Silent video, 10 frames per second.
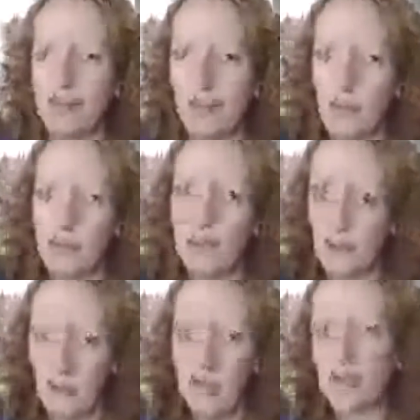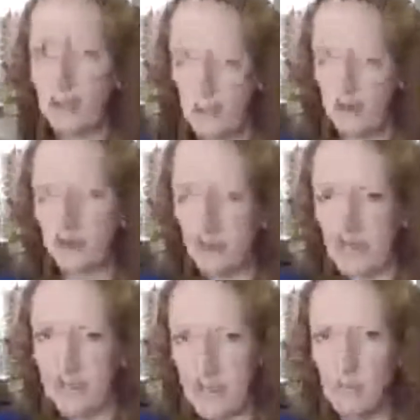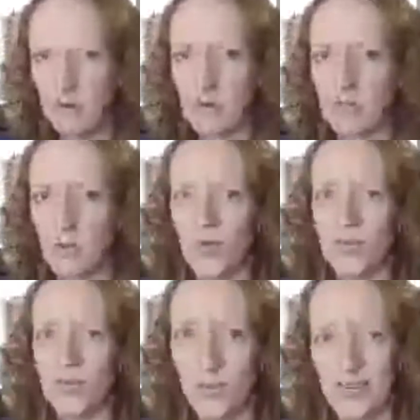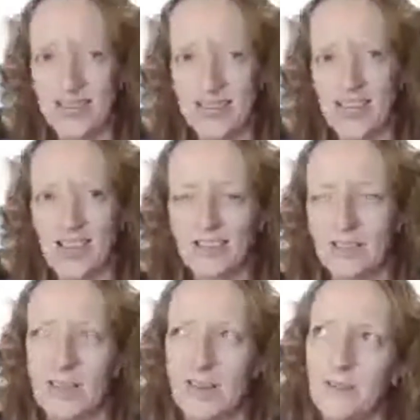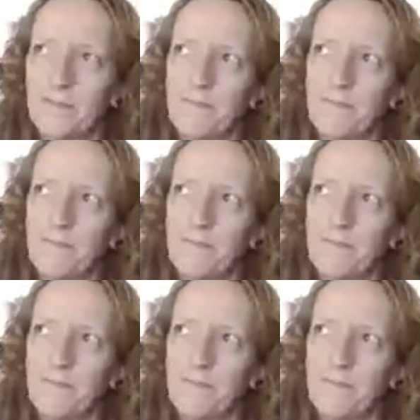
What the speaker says: in and keep on doing it till it sticks.